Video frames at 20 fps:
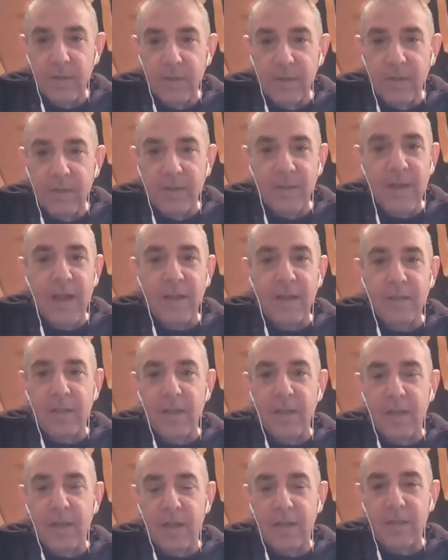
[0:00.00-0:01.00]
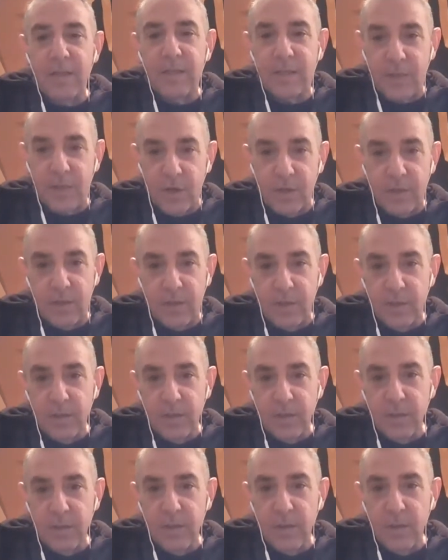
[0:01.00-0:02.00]
Nothing is certain.
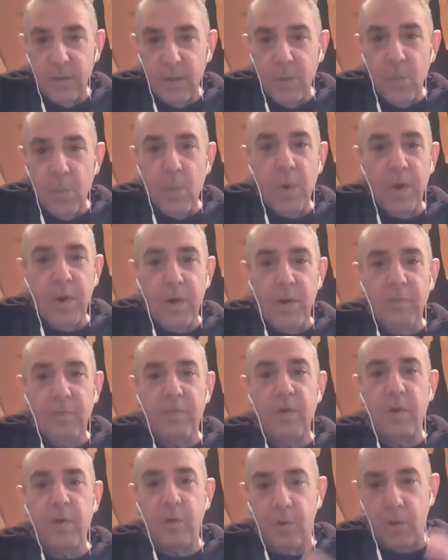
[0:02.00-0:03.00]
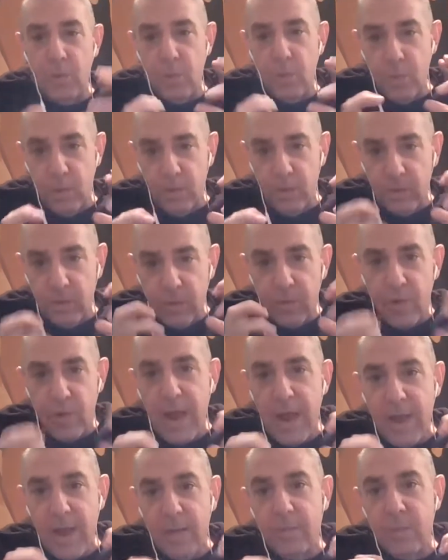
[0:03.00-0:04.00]
Whatever you will
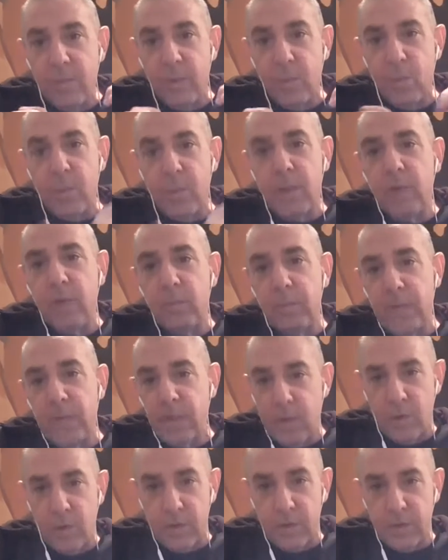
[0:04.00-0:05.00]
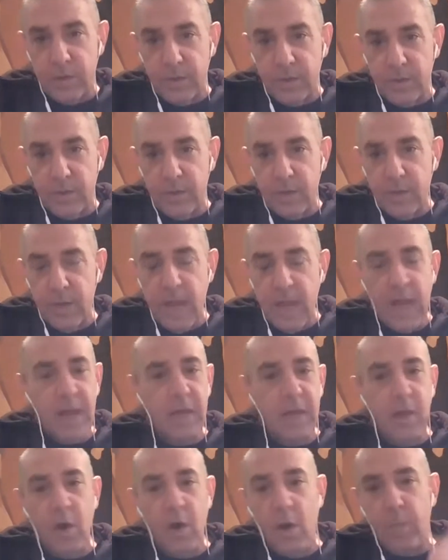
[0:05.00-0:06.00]
grab will be yours.
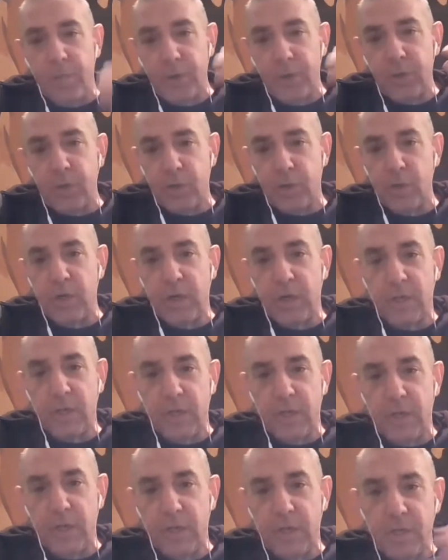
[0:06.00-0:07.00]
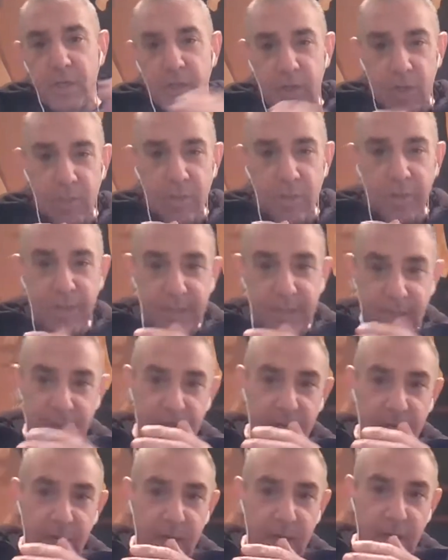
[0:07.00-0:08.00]
Any opportunity that you will
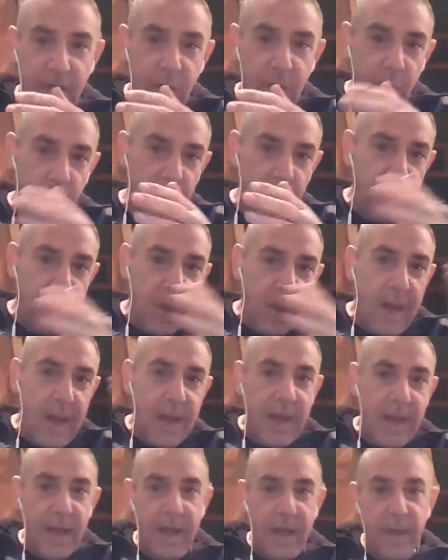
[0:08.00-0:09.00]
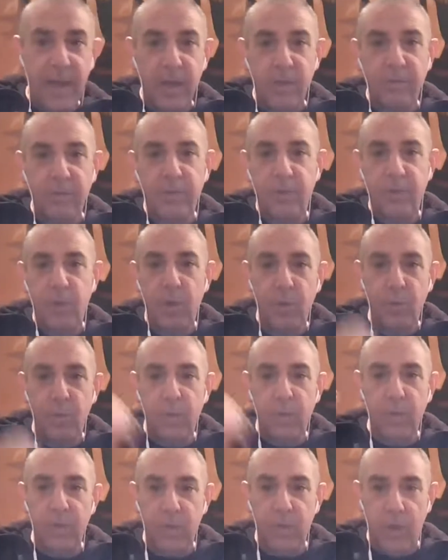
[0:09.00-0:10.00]
see go by, if you
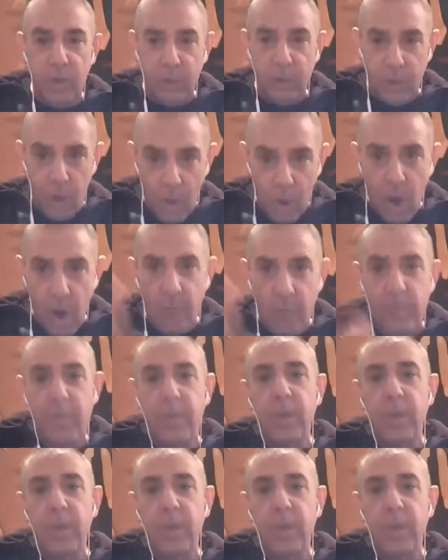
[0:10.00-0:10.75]
will not hop,